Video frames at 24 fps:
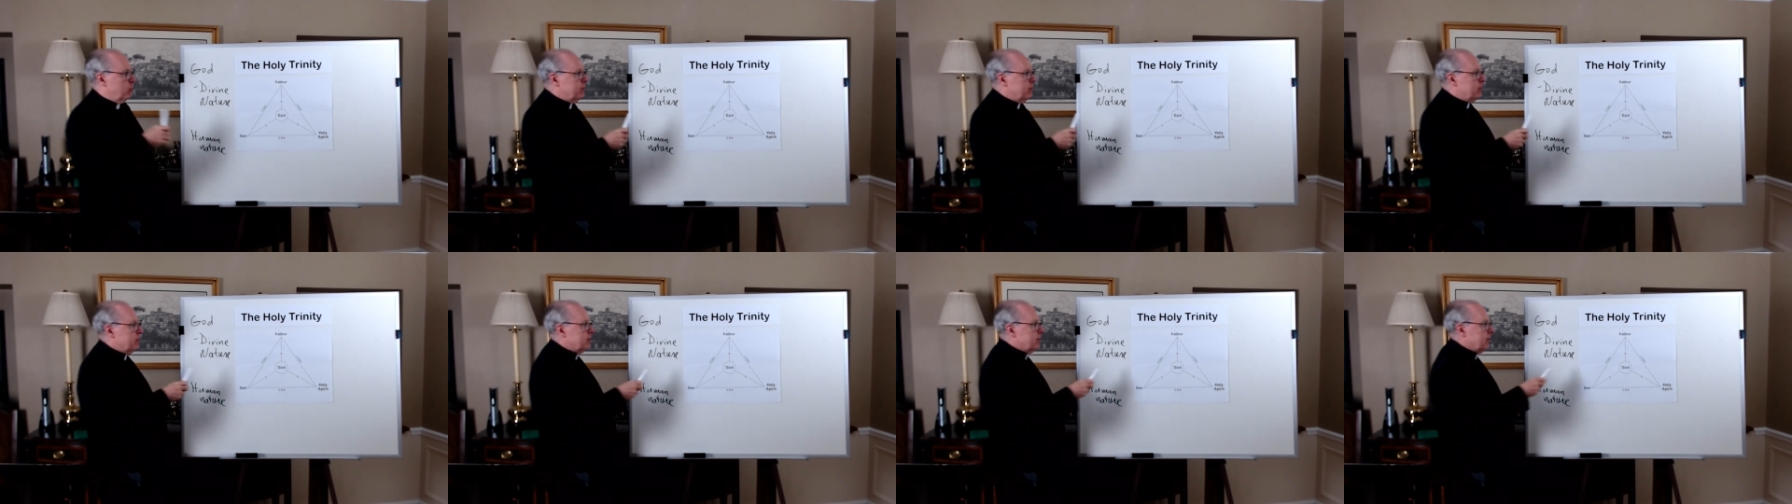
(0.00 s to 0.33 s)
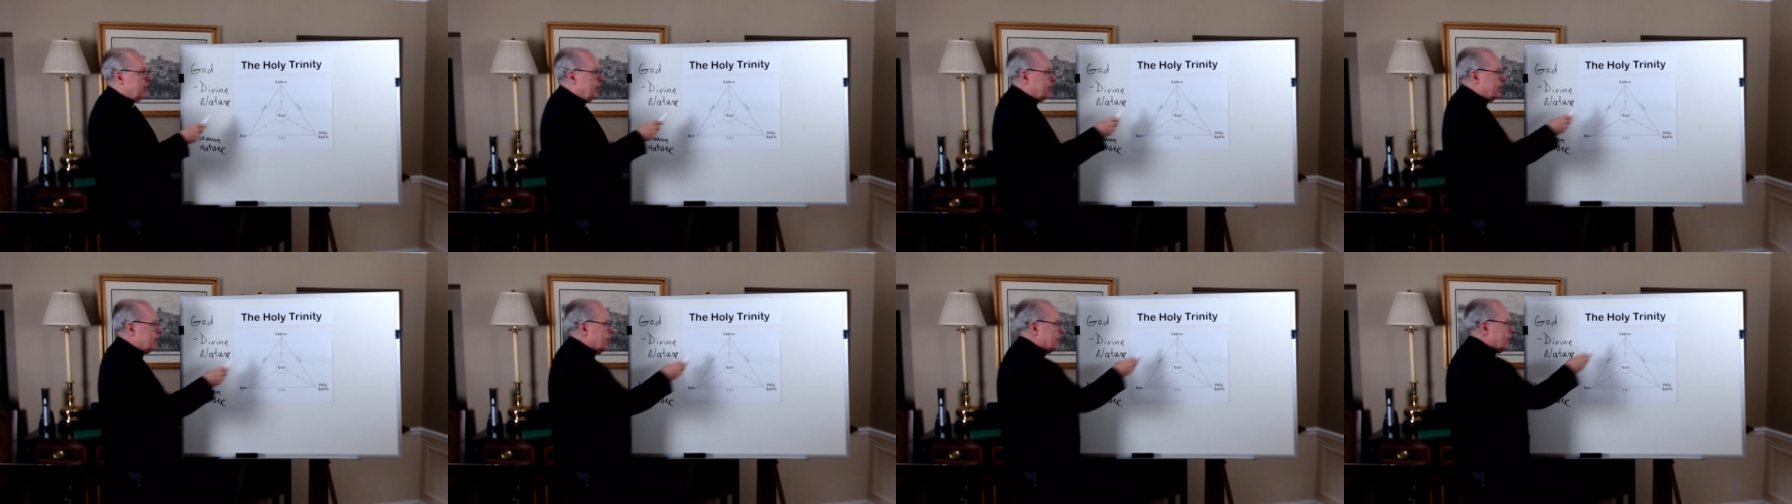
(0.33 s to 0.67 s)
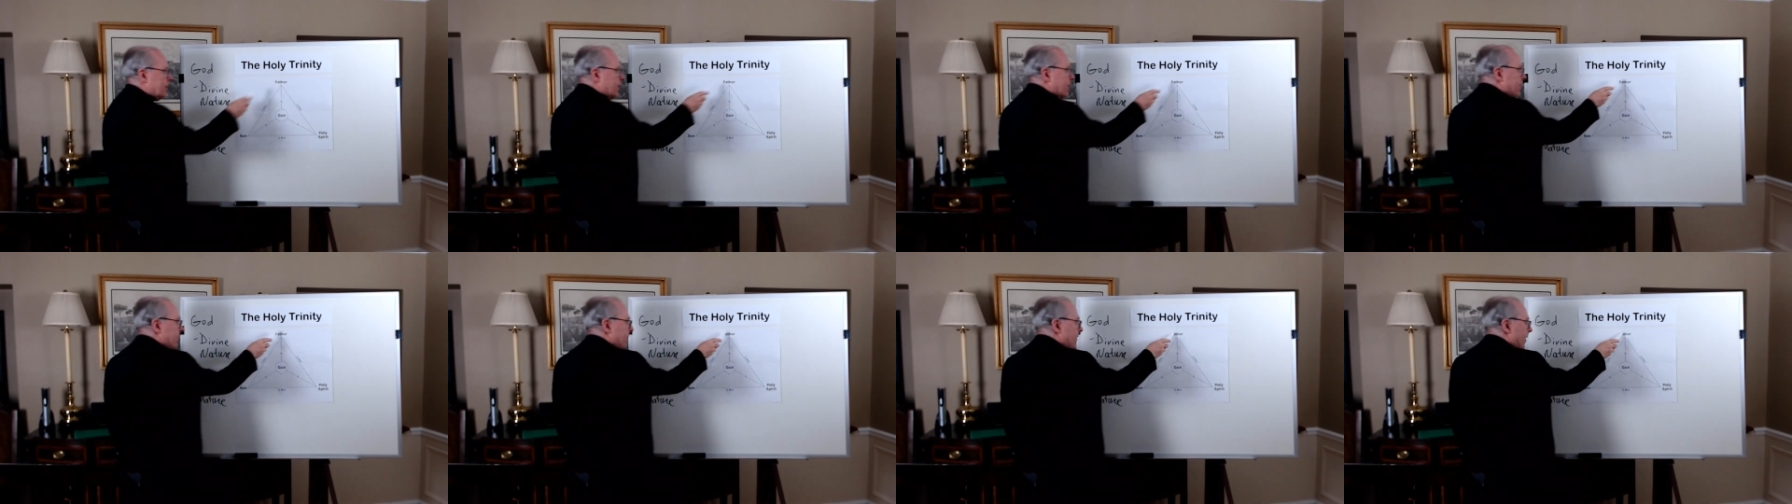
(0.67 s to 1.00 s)
we say
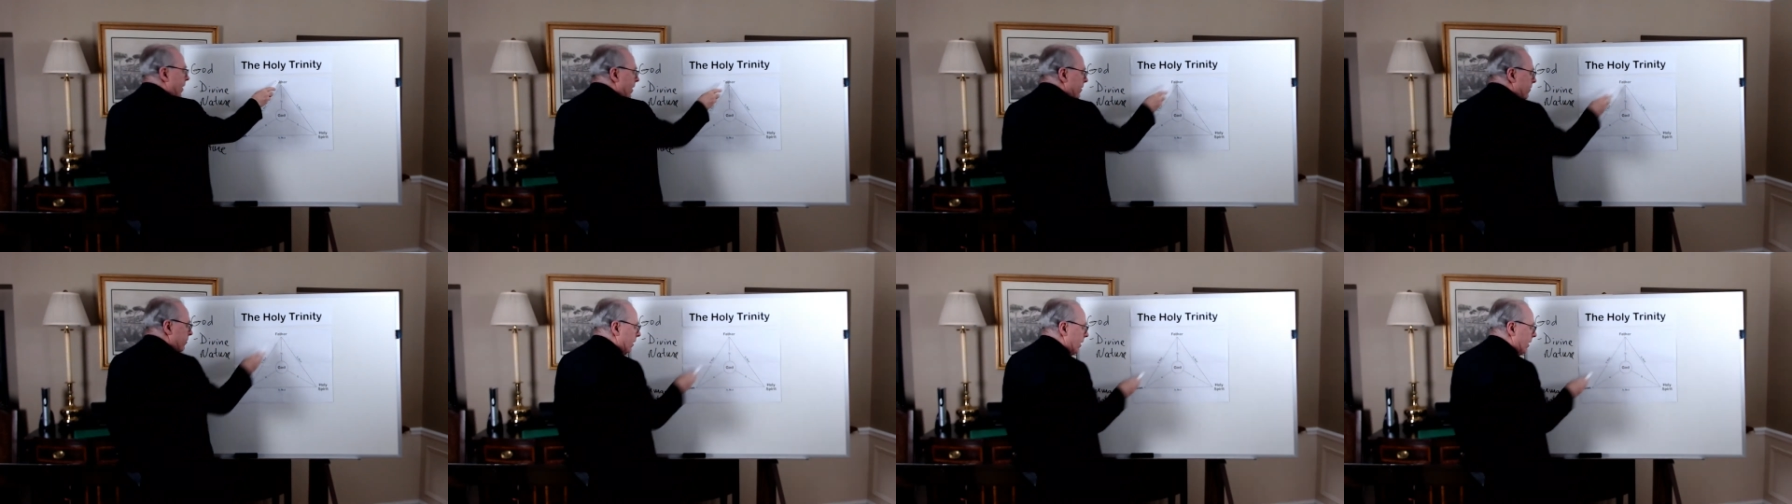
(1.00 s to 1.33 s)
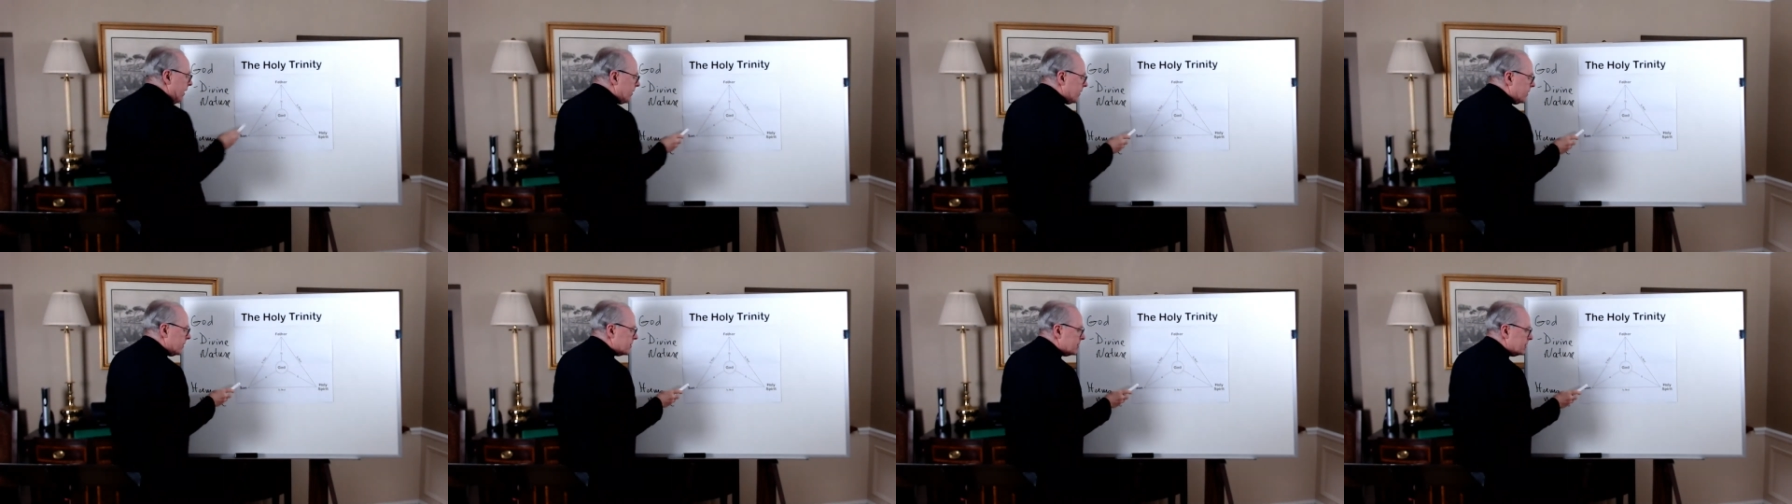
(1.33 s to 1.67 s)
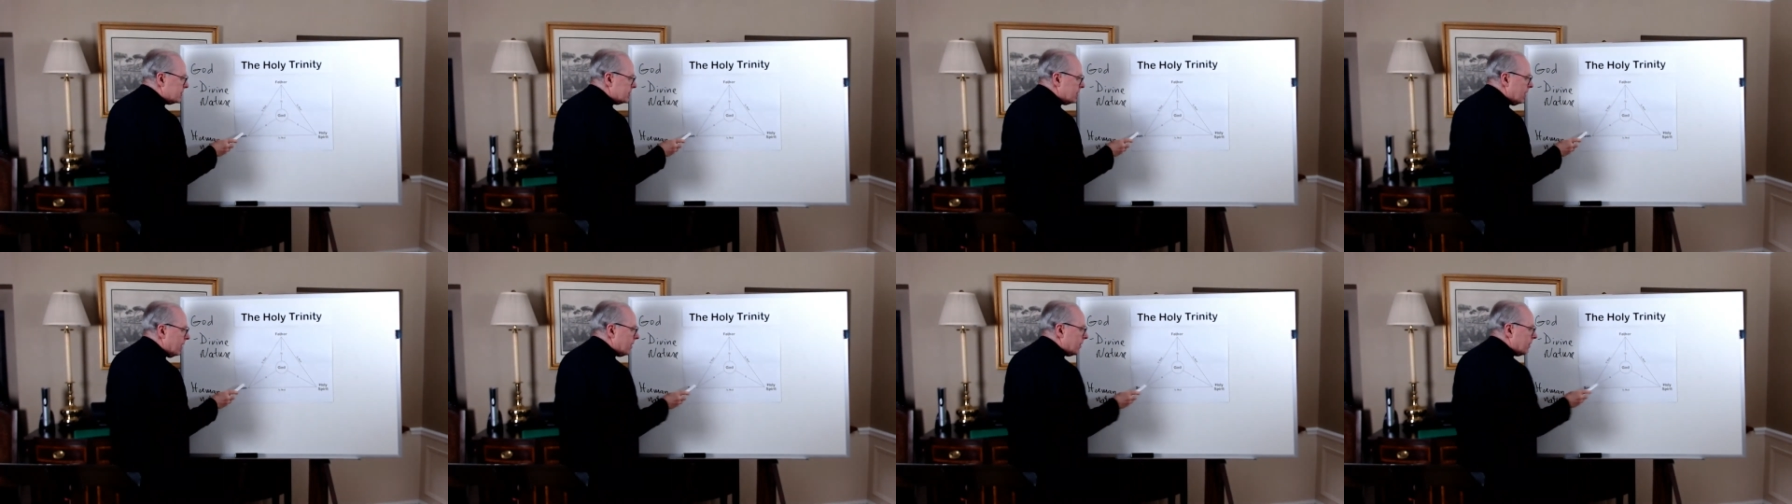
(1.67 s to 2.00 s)
that the Father and the
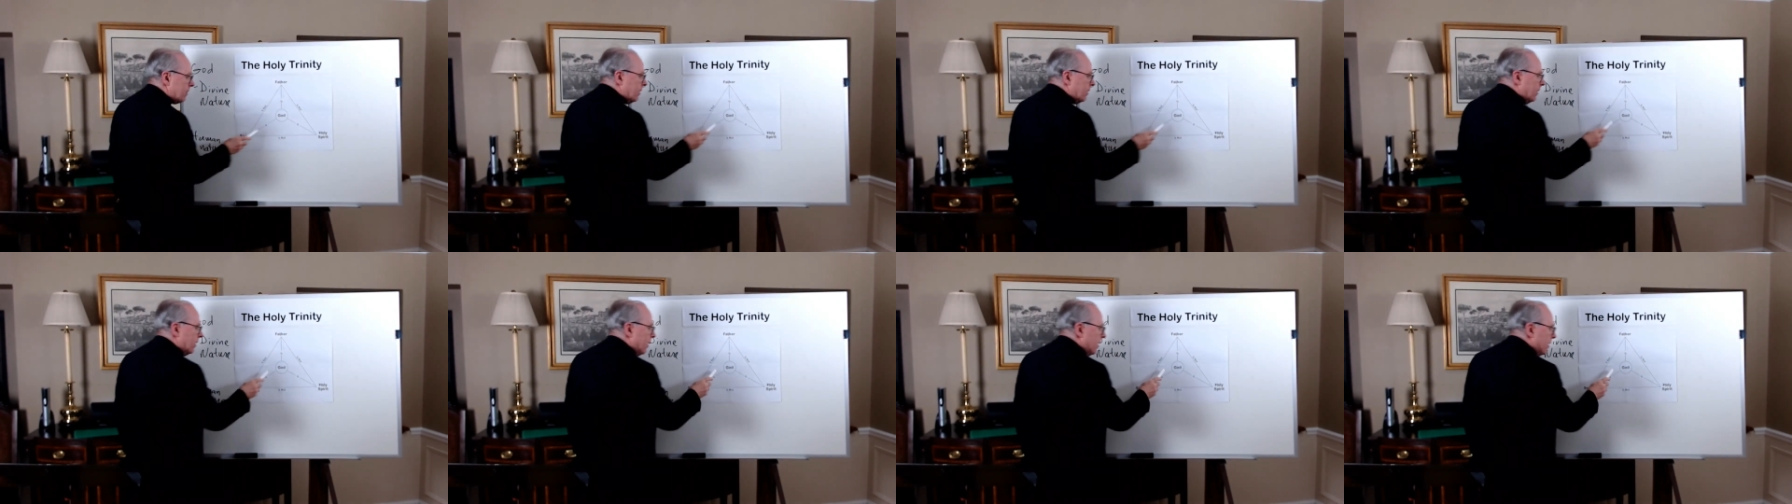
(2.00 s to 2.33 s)
Son